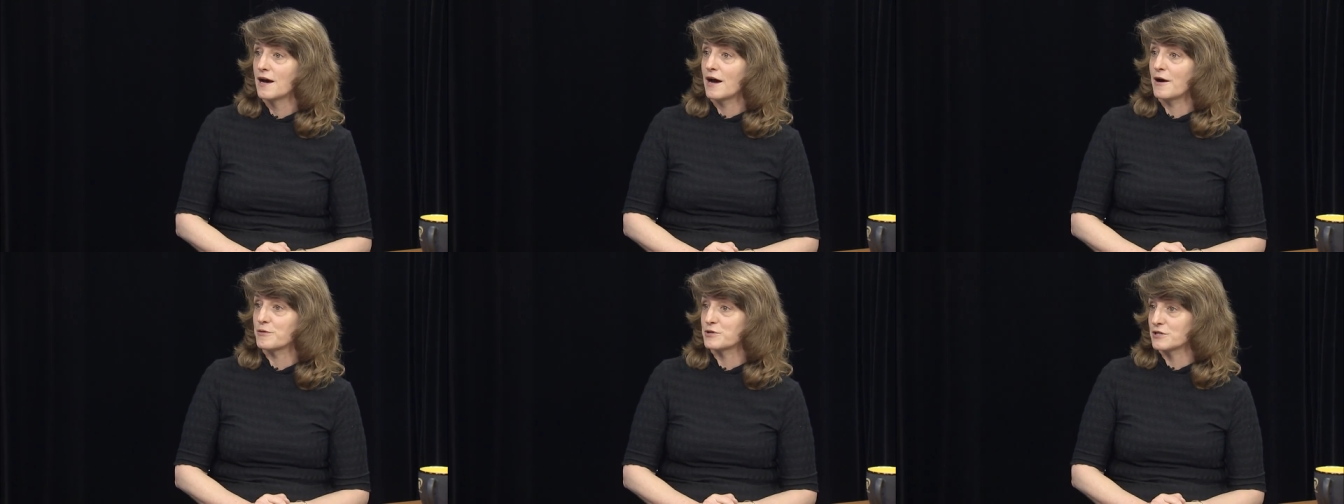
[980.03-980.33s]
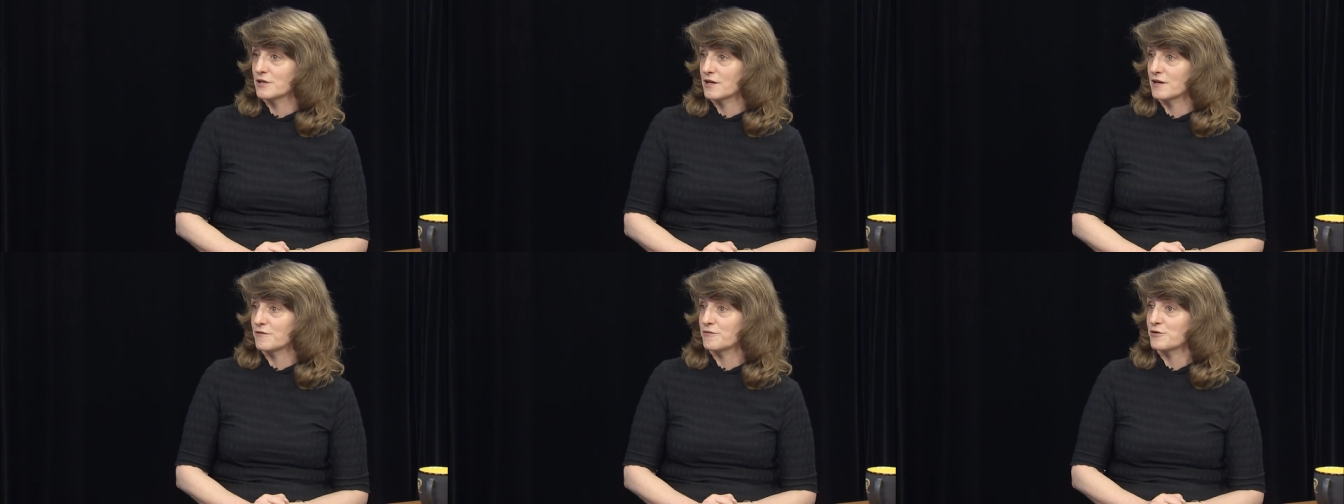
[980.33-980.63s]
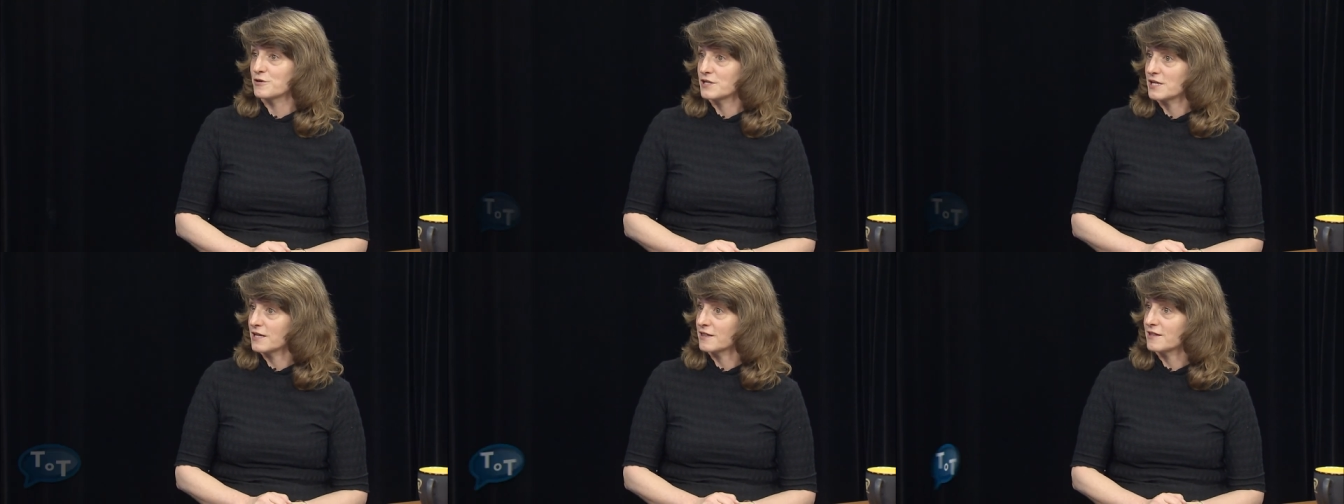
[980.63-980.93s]
I was looking
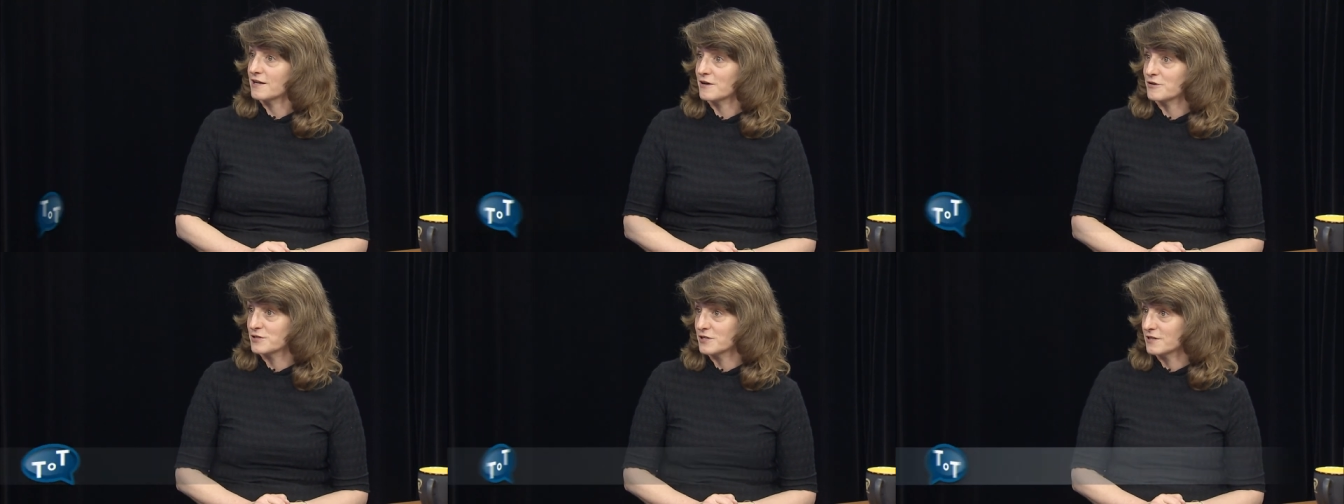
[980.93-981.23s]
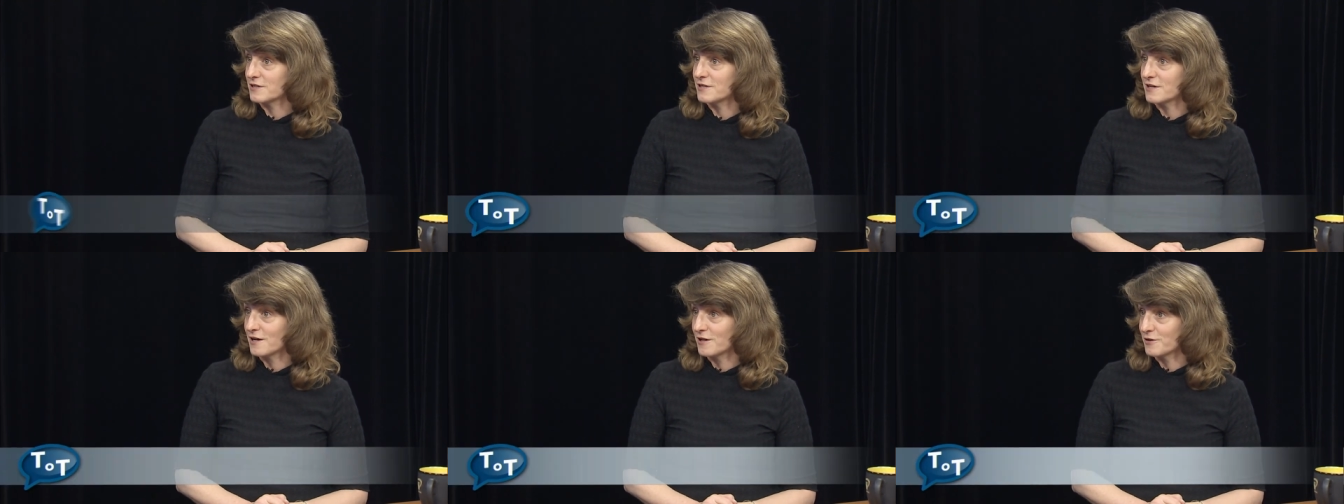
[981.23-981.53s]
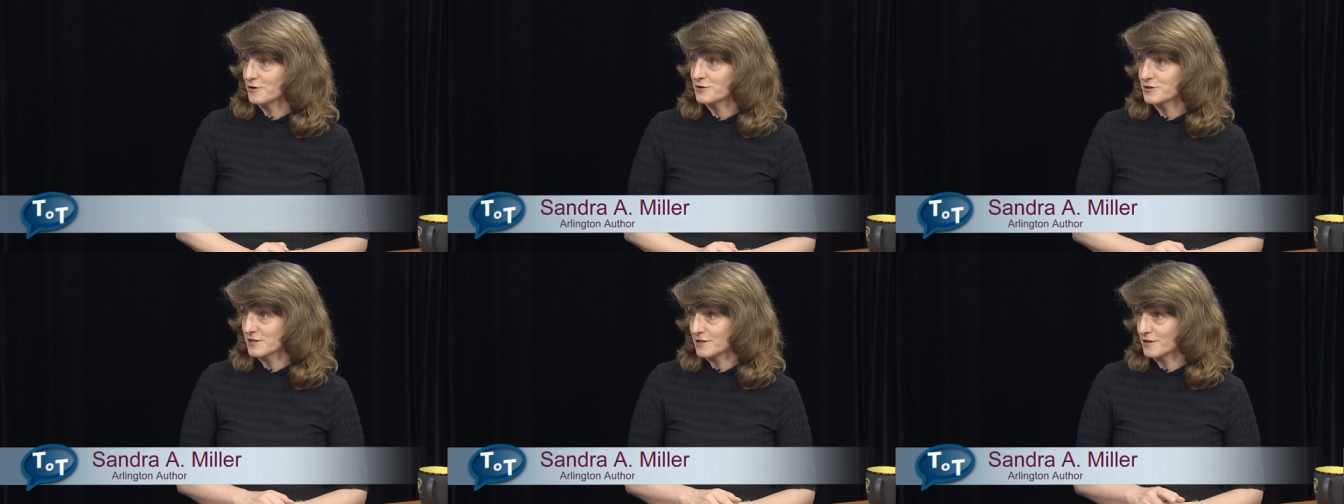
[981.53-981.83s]
for ten thousand
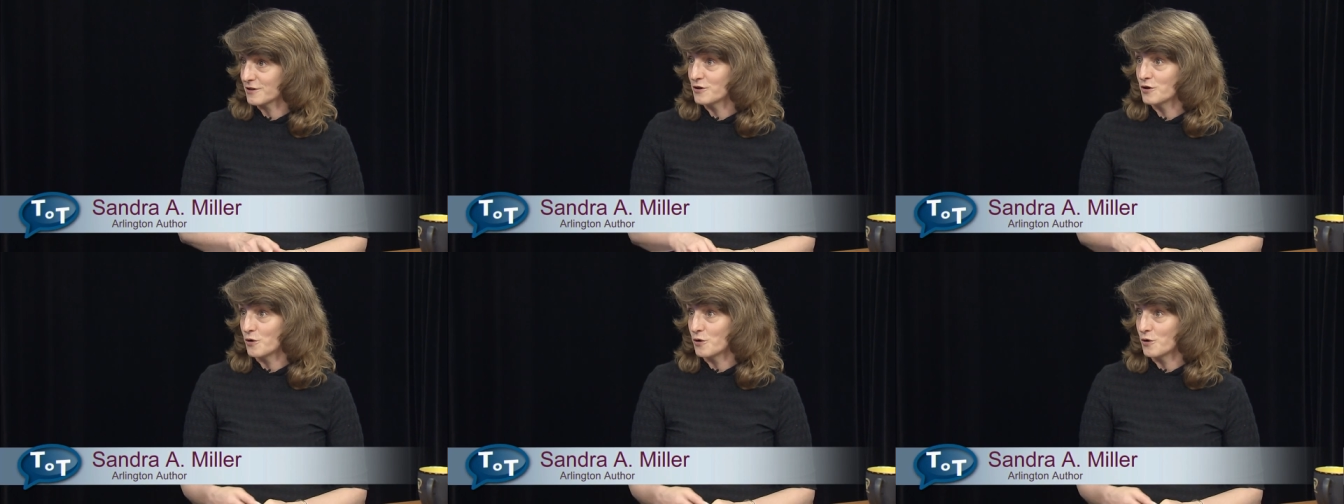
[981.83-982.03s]
dollars in